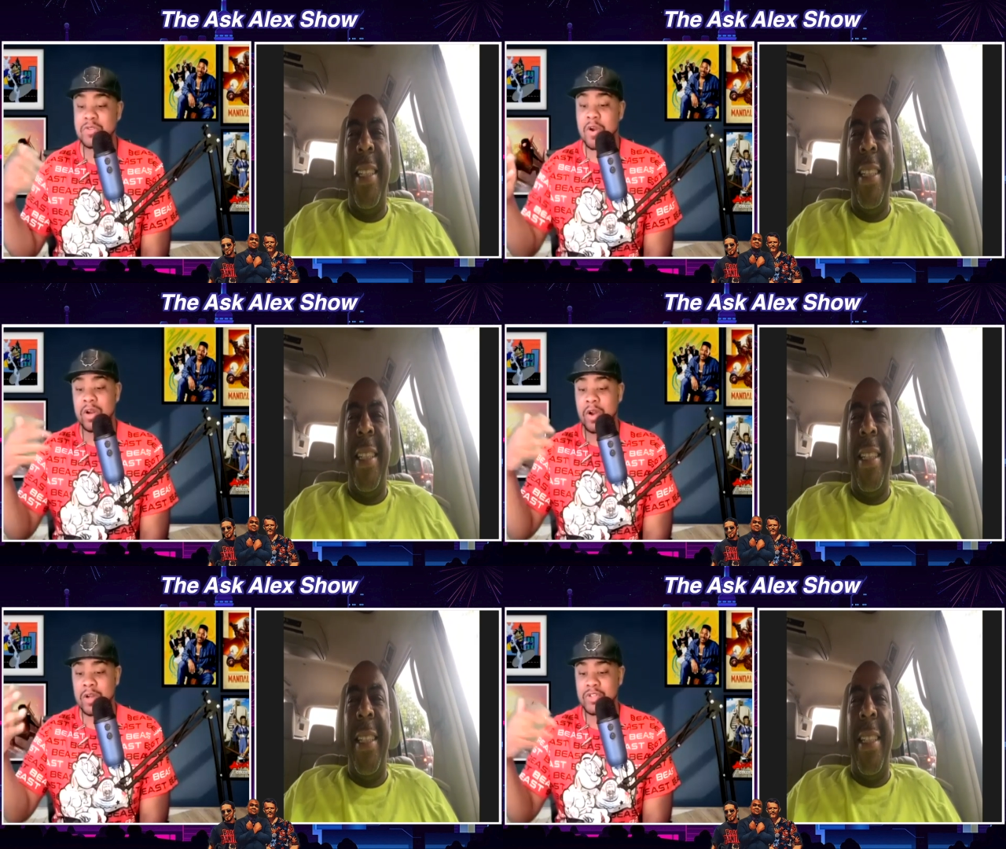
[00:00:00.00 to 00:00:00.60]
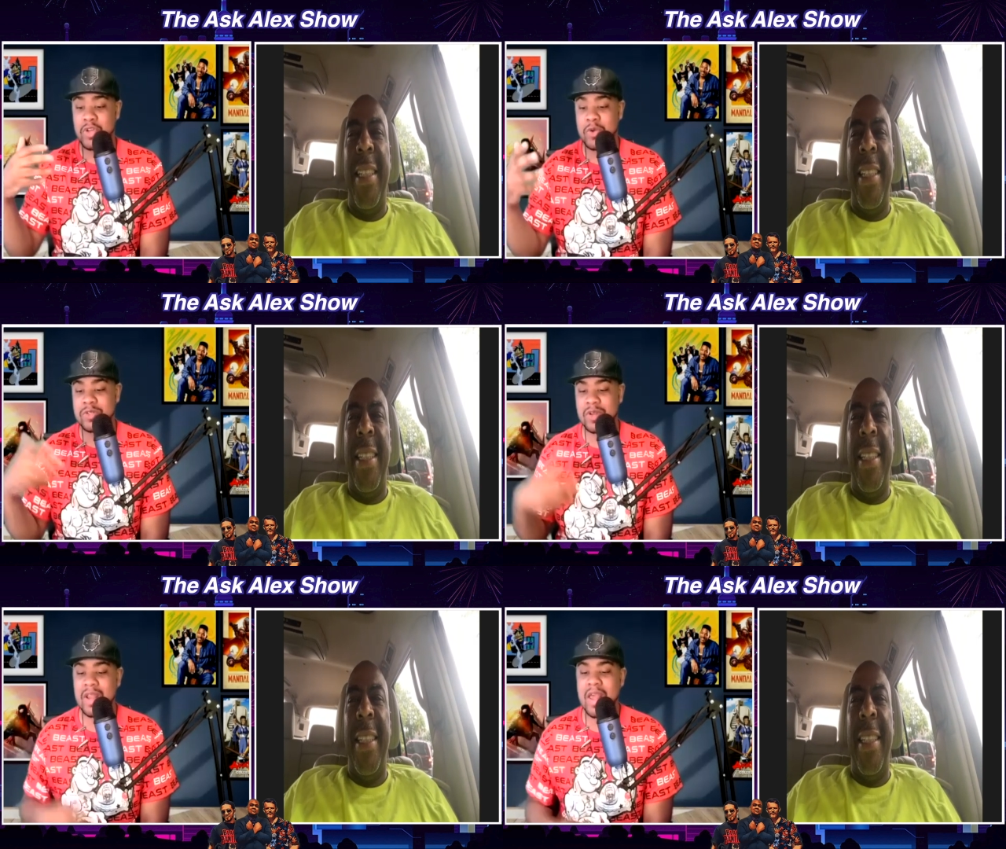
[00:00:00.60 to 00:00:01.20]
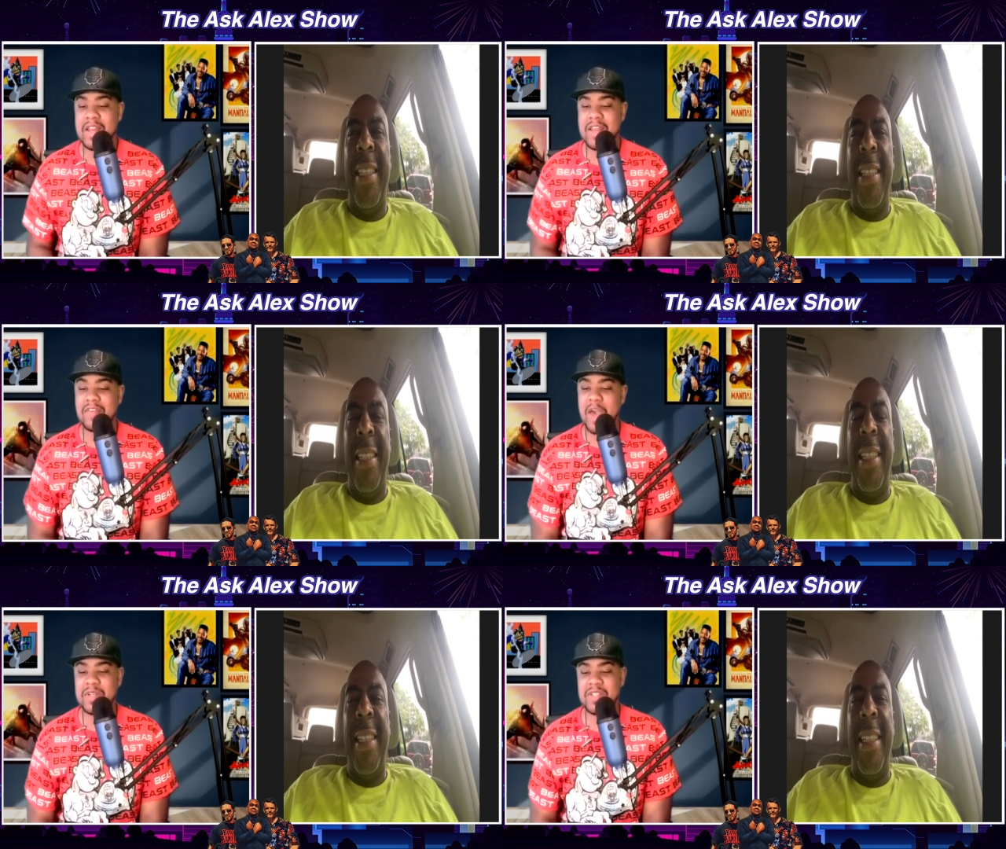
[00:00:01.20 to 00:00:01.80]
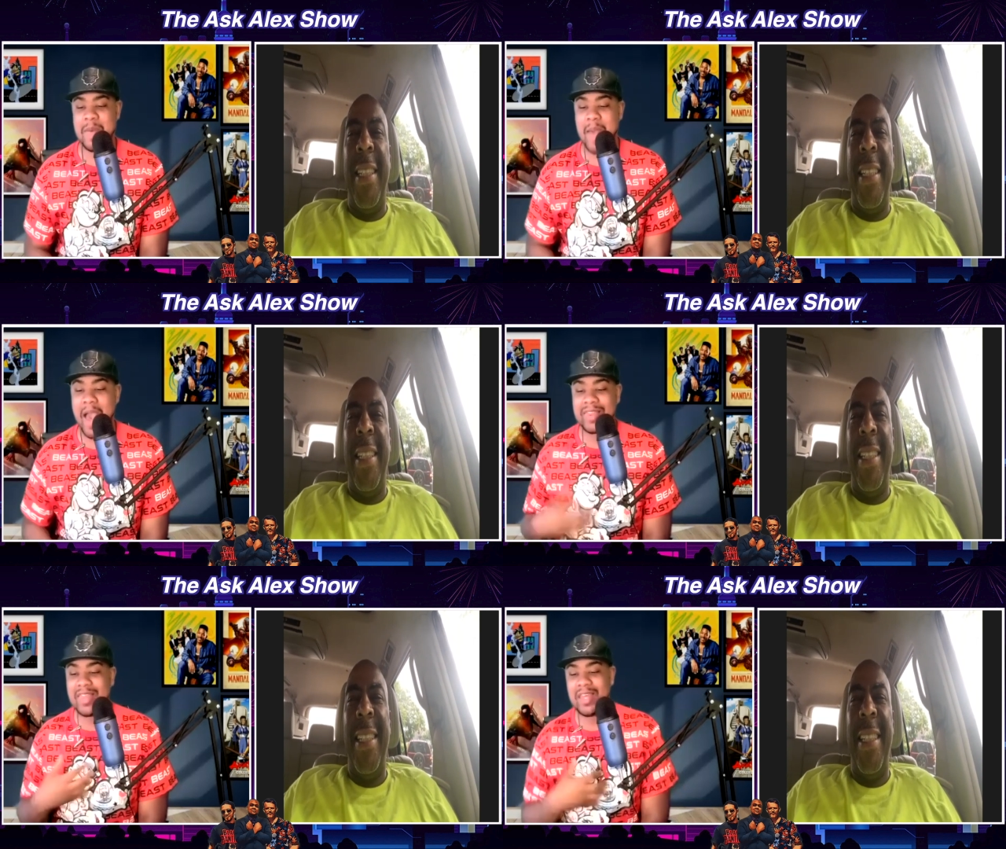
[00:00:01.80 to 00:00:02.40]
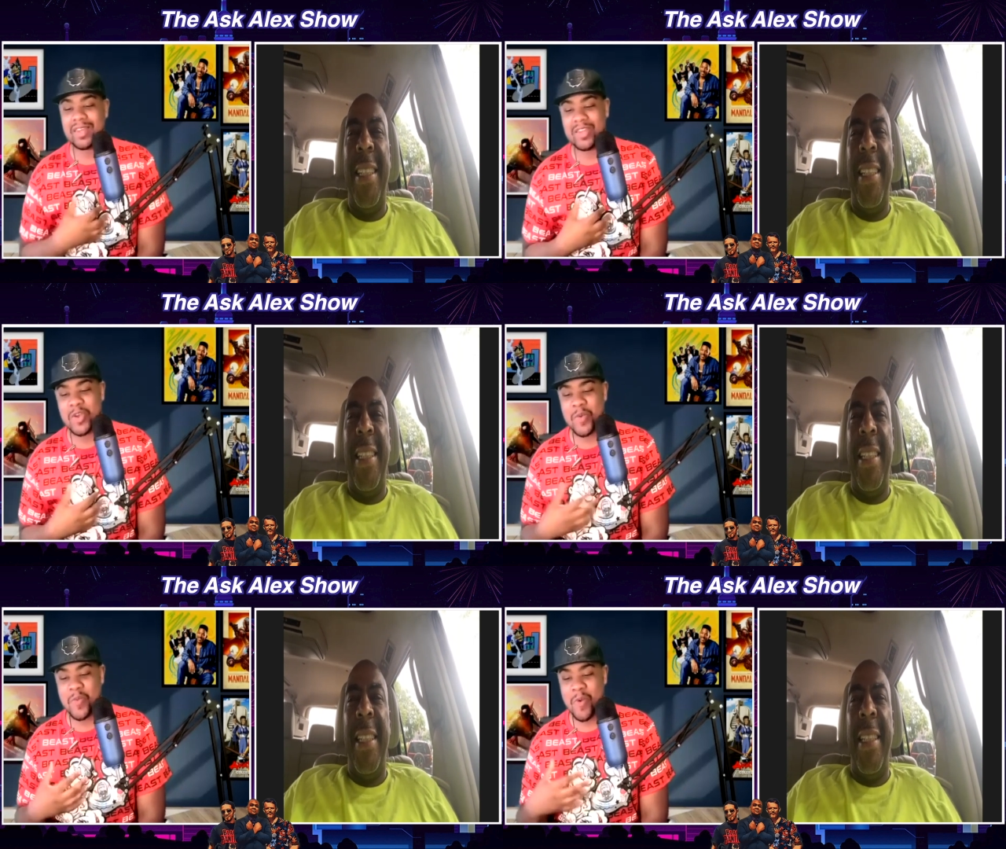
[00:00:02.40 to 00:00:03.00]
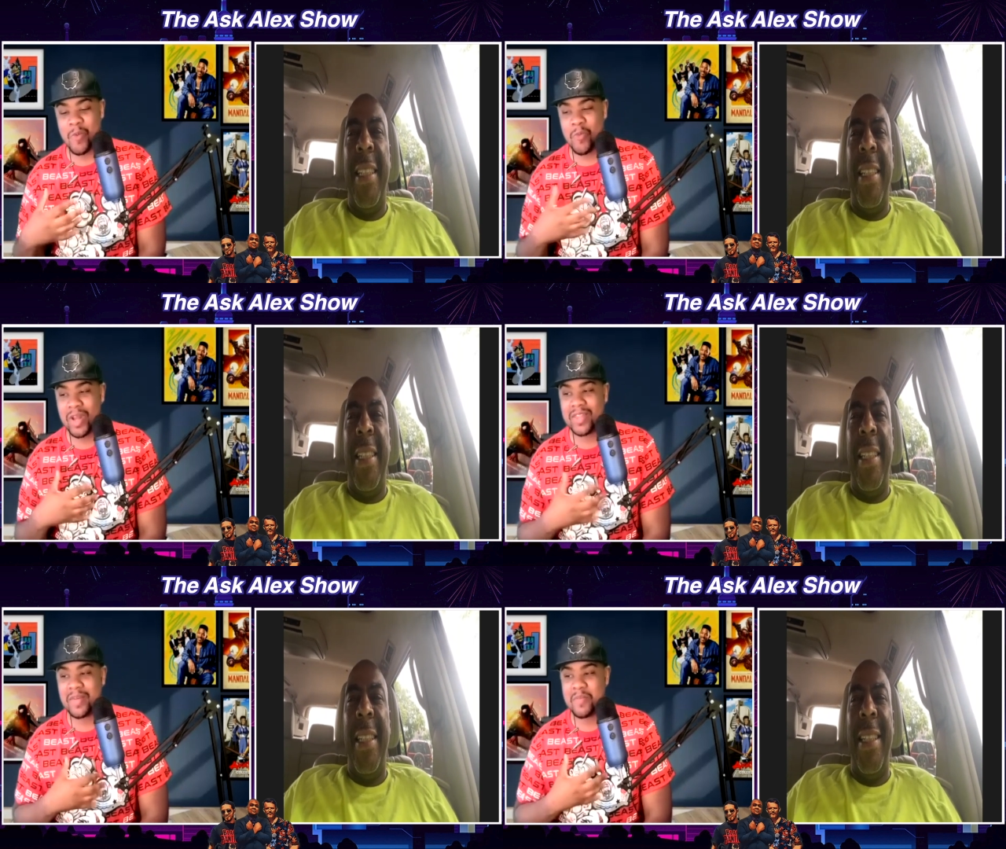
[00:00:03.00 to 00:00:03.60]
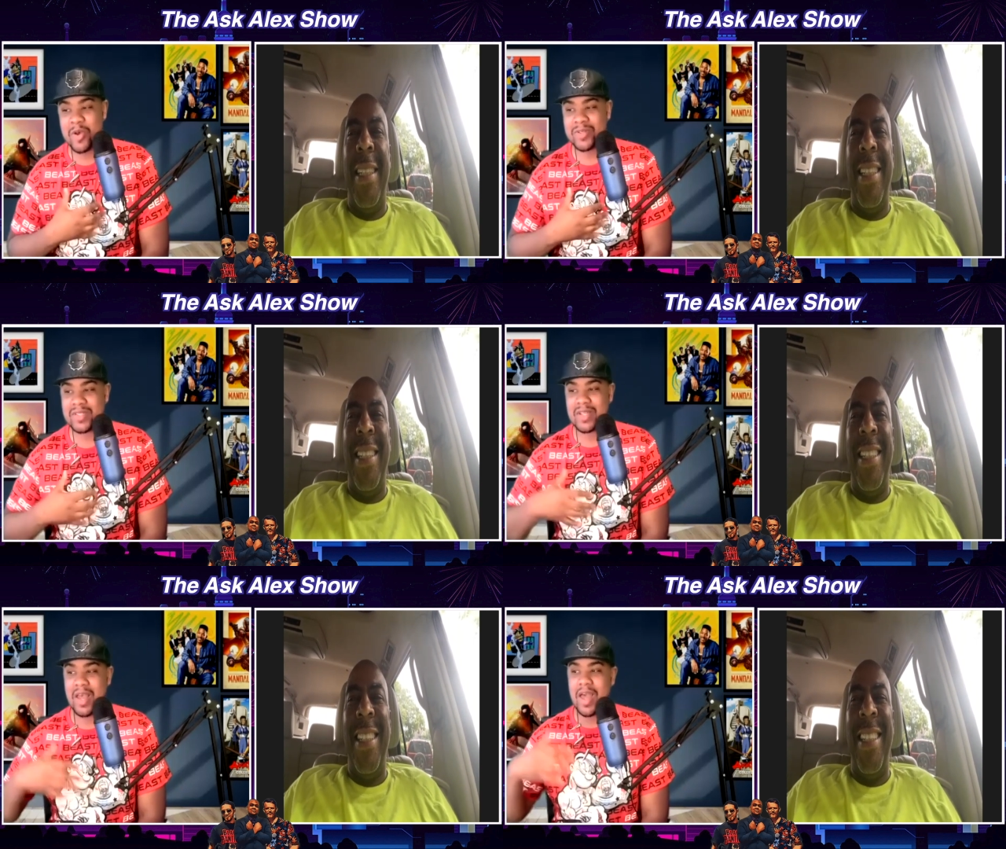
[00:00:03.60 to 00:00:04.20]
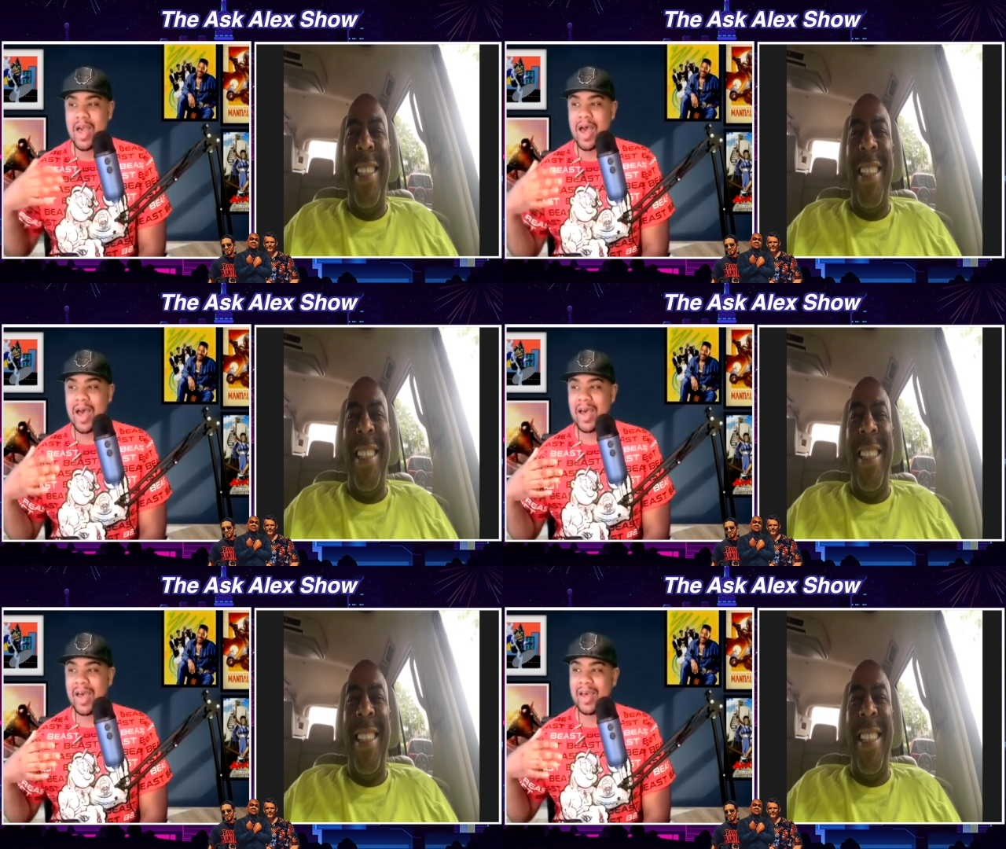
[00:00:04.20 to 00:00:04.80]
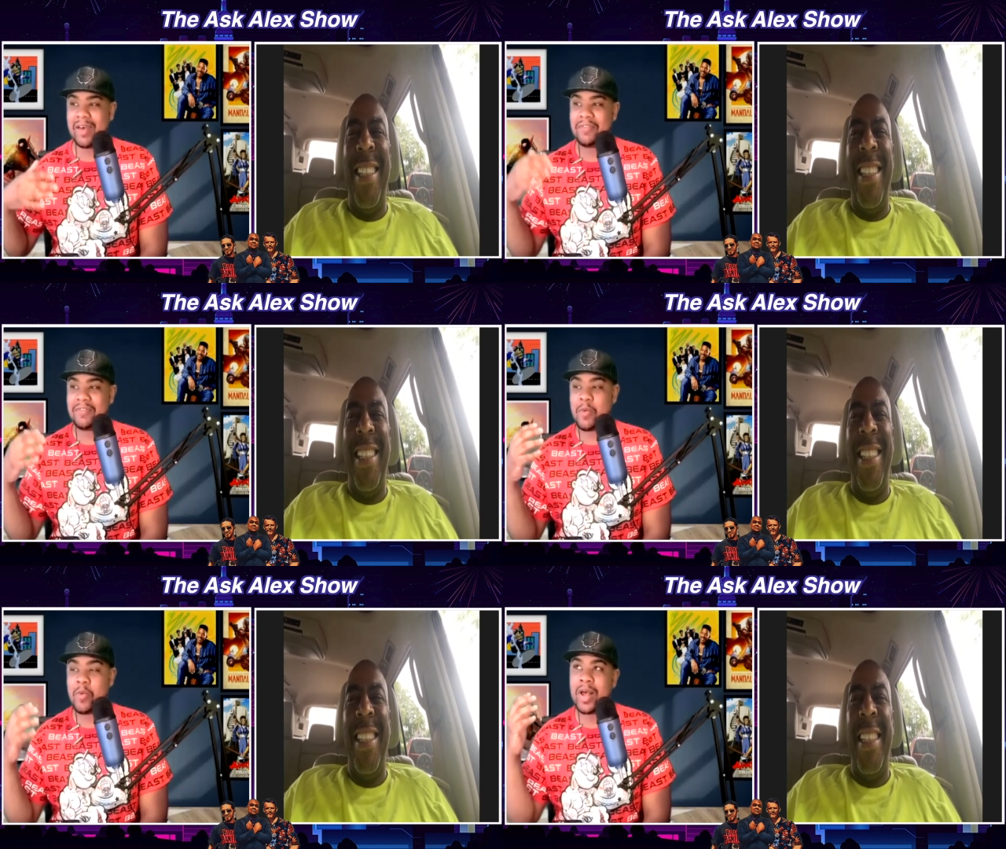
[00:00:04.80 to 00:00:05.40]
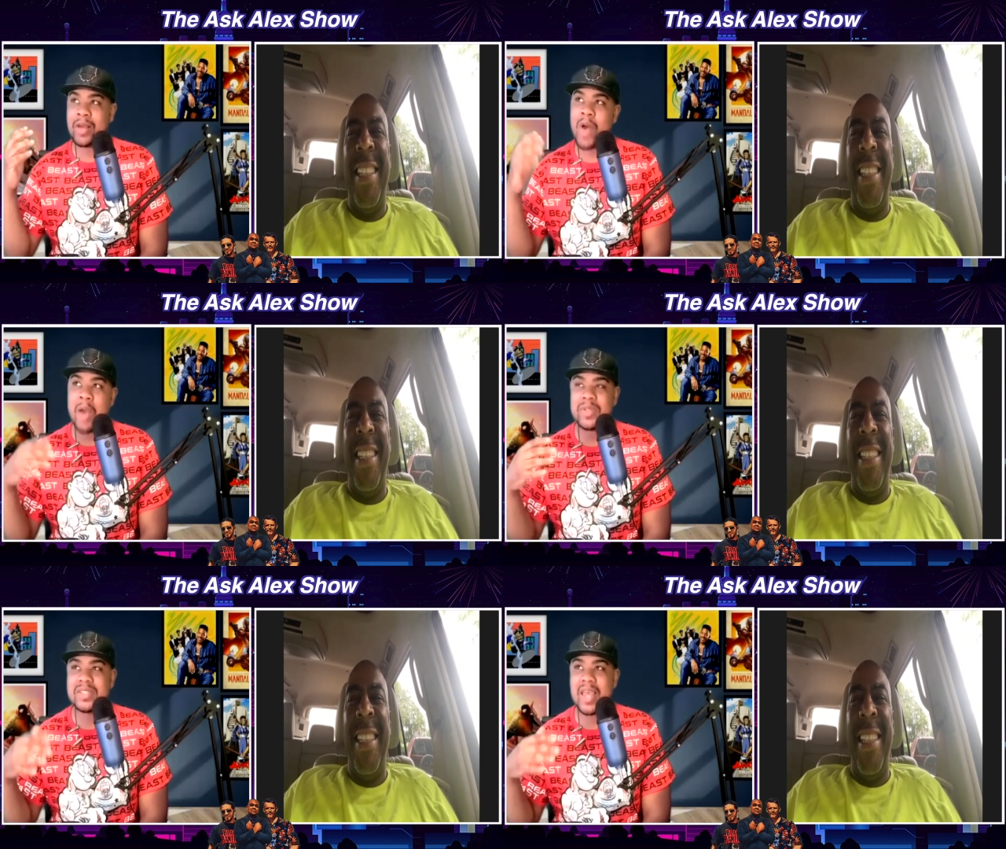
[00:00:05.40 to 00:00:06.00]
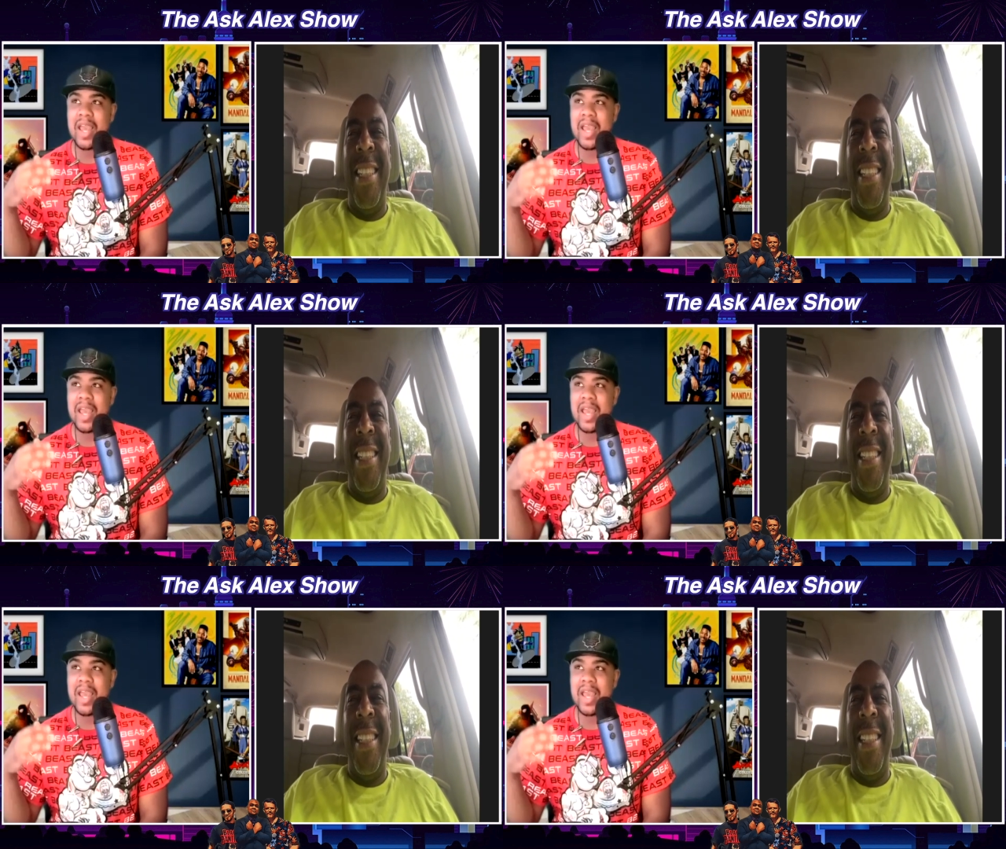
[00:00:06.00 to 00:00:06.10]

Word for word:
Speaker 1: or, or shows on Def Comedy Jam, I think you're uh, one of the most uh, uh, well, I would say